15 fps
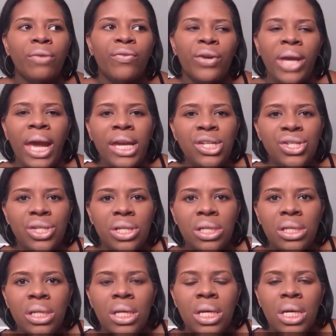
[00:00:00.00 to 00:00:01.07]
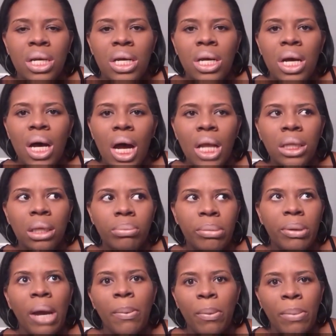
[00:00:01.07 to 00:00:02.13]
vacation a
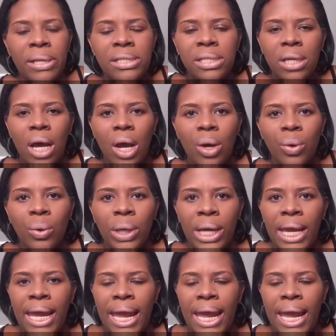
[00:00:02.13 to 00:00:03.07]
couple months ago,